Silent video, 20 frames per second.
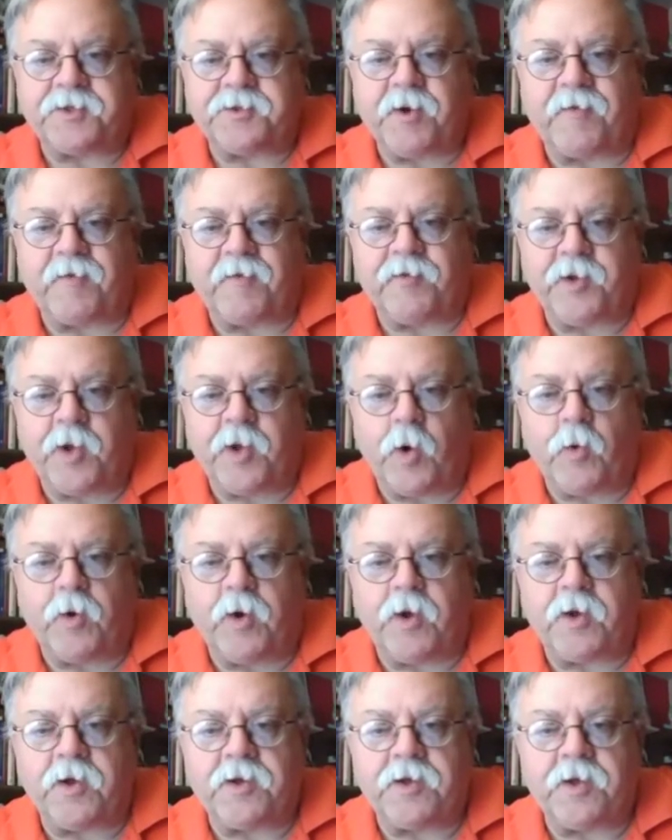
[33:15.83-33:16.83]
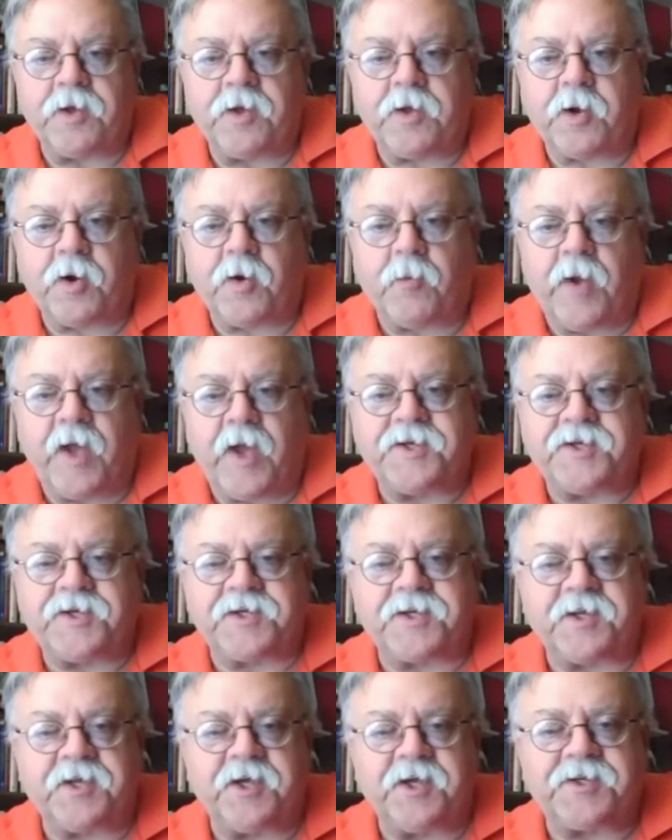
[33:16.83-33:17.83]
Trevor Noah
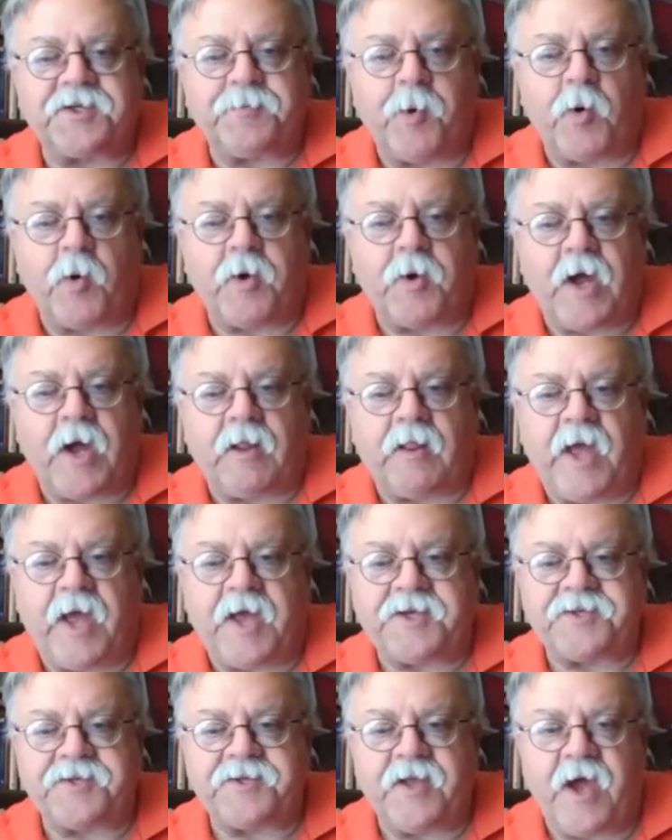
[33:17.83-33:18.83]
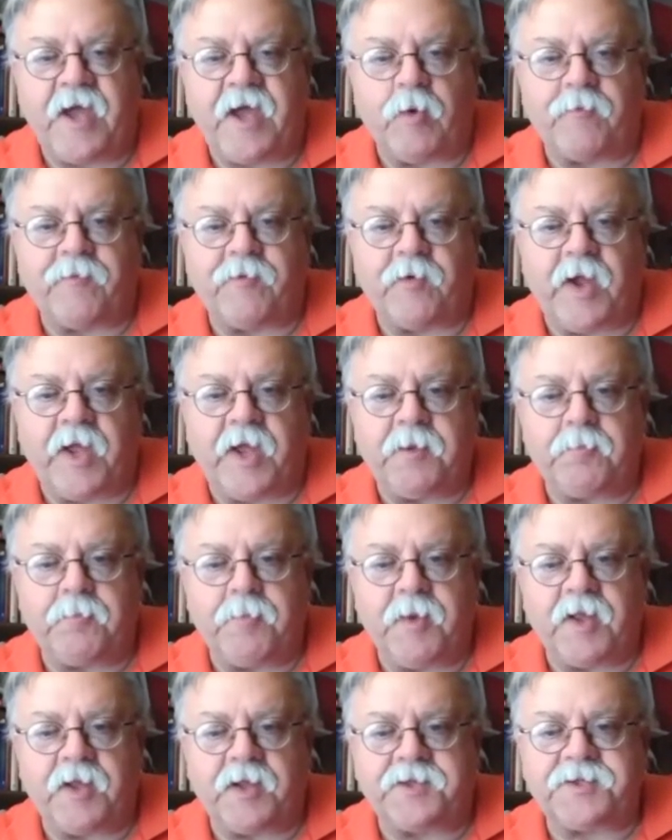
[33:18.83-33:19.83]
courageously spoke out last night over eight
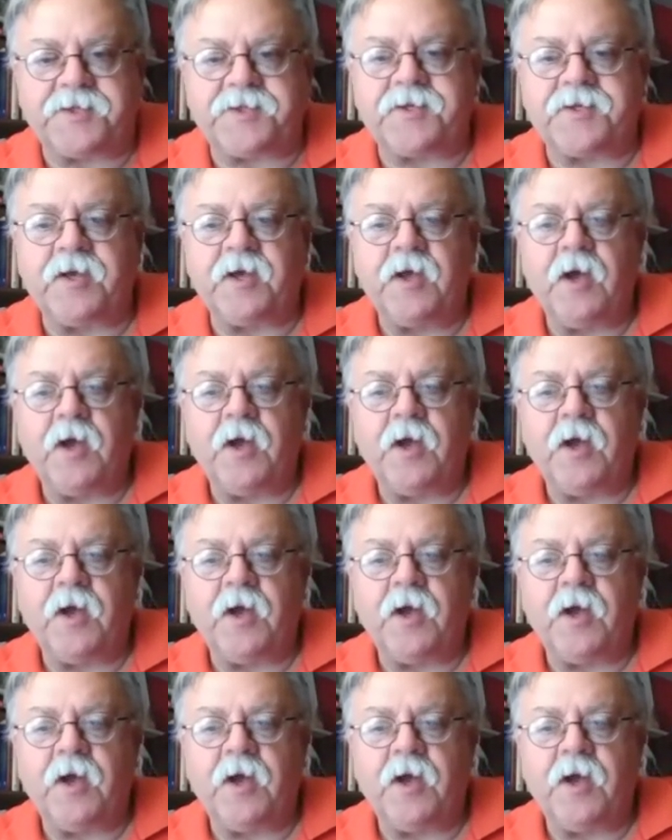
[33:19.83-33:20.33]
minutes